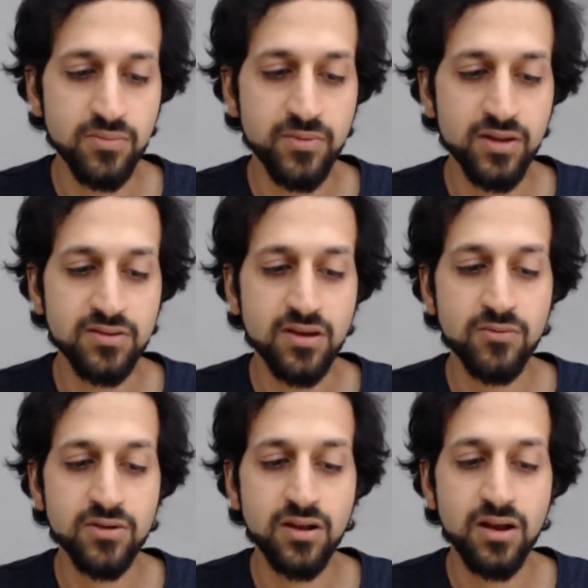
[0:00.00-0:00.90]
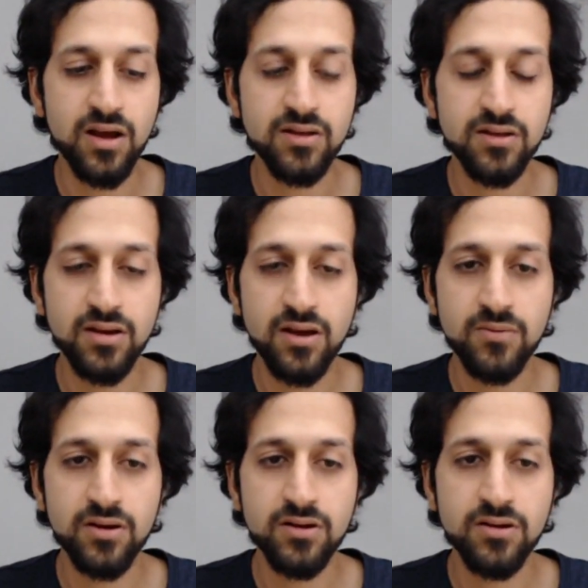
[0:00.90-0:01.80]
implement Segwit and Lightning
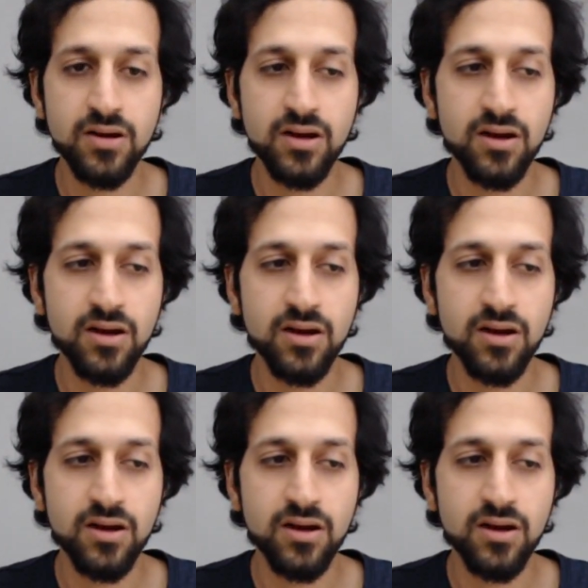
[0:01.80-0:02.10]
Network,